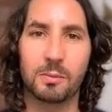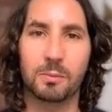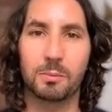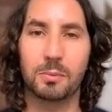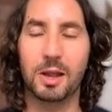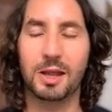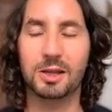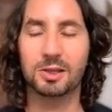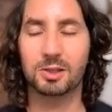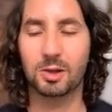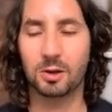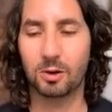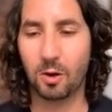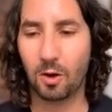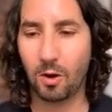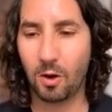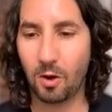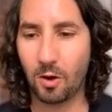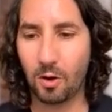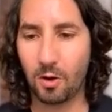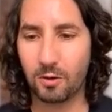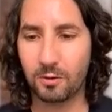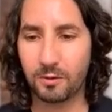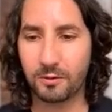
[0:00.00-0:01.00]
based on
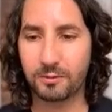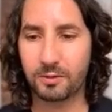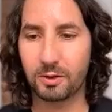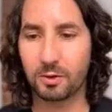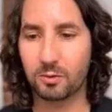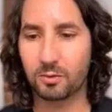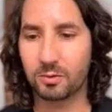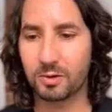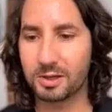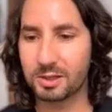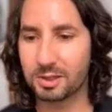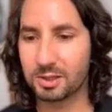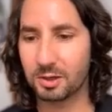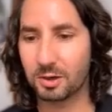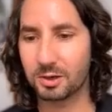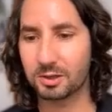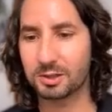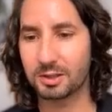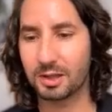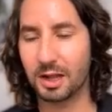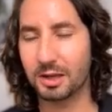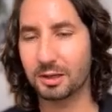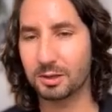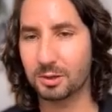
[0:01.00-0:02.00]
all of the research
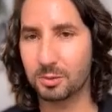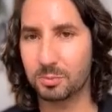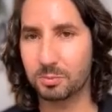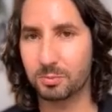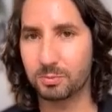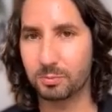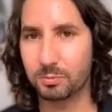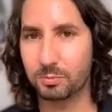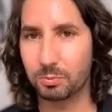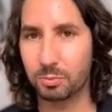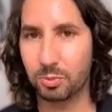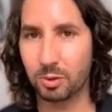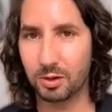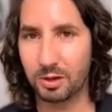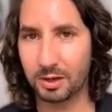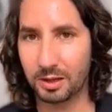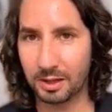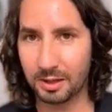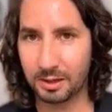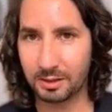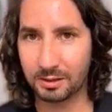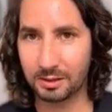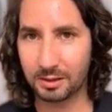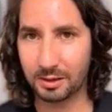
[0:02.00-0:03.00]
that you put
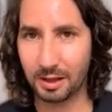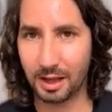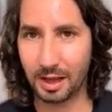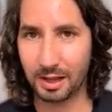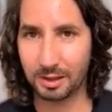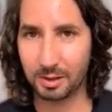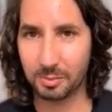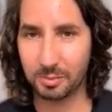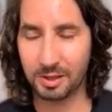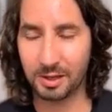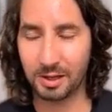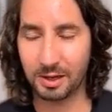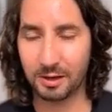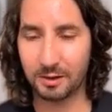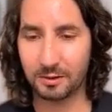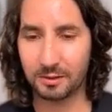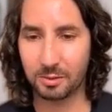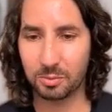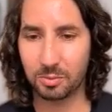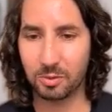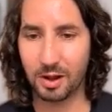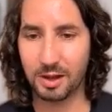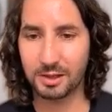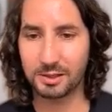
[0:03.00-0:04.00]
in at the beginning of
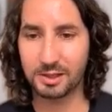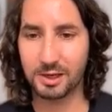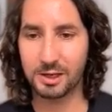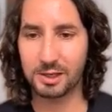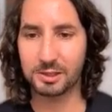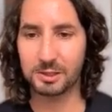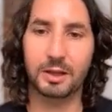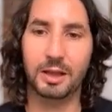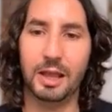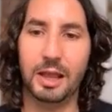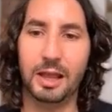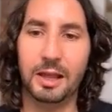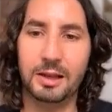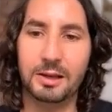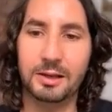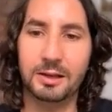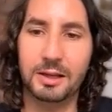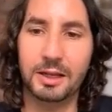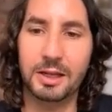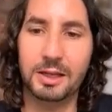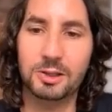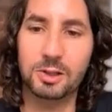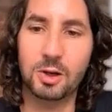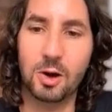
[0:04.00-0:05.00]
the process, and
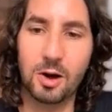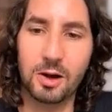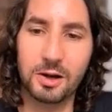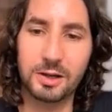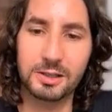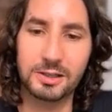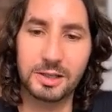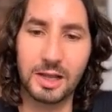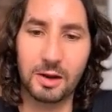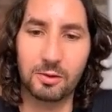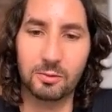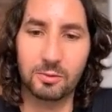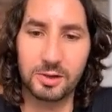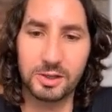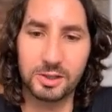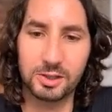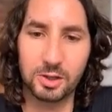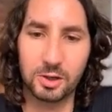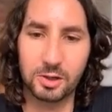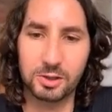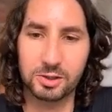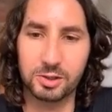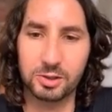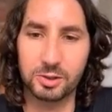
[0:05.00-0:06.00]
it targets that
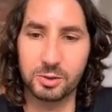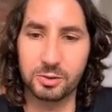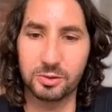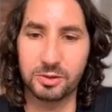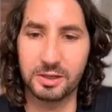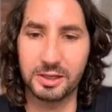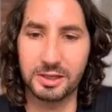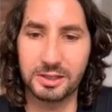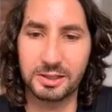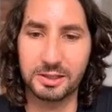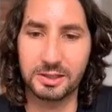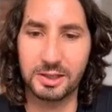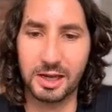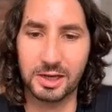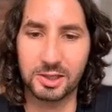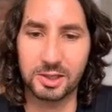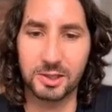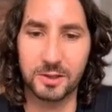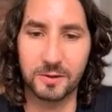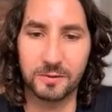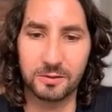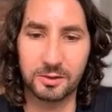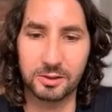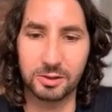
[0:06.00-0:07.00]
research to this section
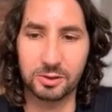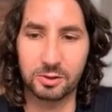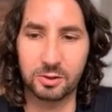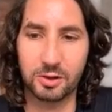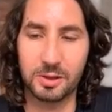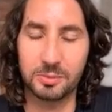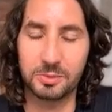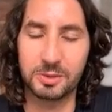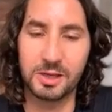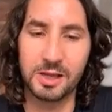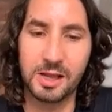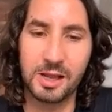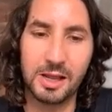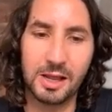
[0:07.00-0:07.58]
of the script.